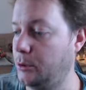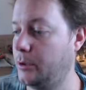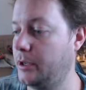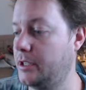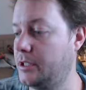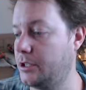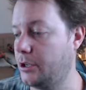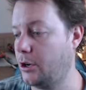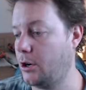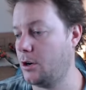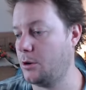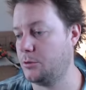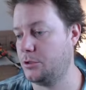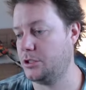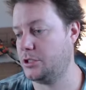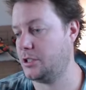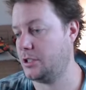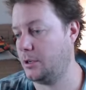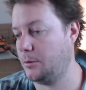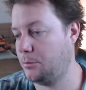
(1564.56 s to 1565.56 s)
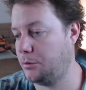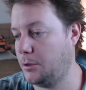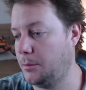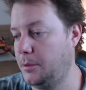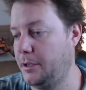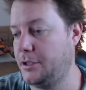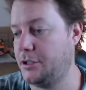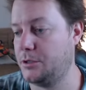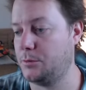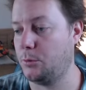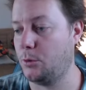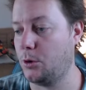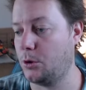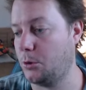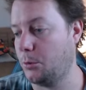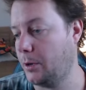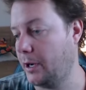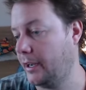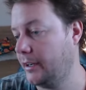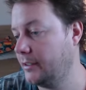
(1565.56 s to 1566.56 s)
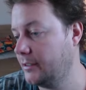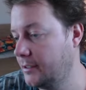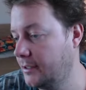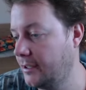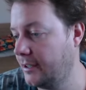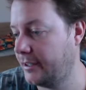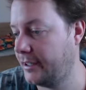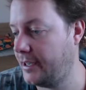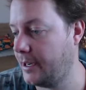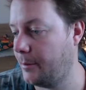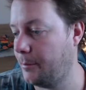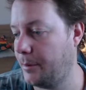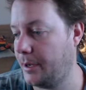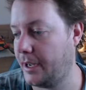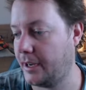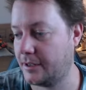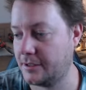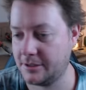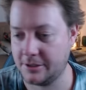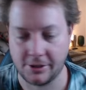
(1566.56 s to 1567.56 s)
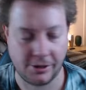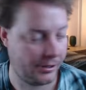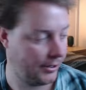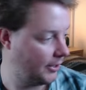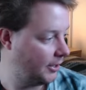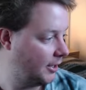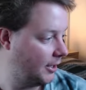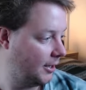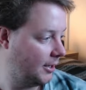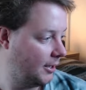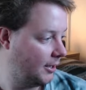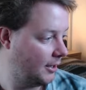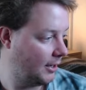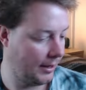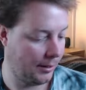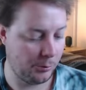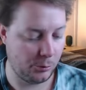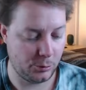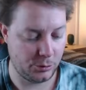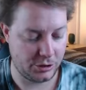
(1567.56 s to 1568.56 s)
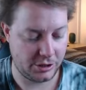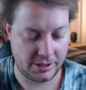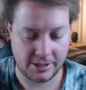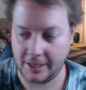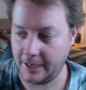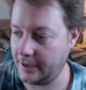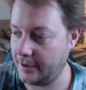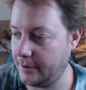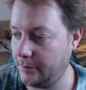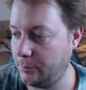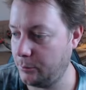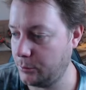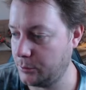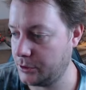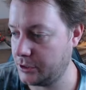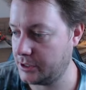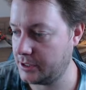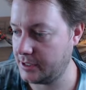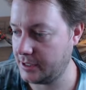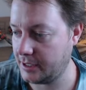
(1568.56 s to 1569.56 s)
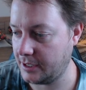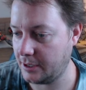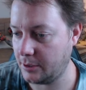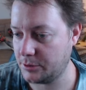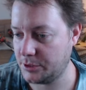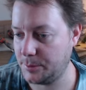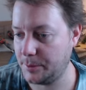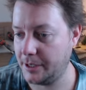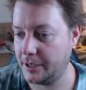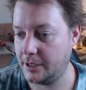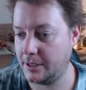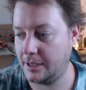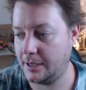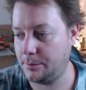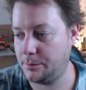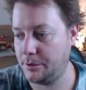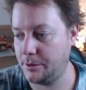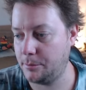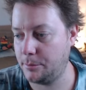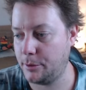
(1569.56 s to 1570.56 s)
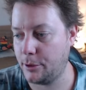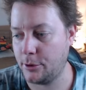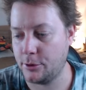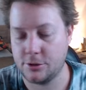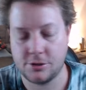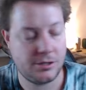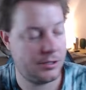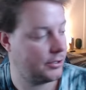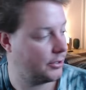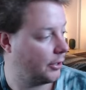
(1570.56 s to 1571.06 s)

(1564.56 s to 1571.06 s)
So I'll probably just walk away and come back. So, and then we'll just edit. I'll speed it up in post.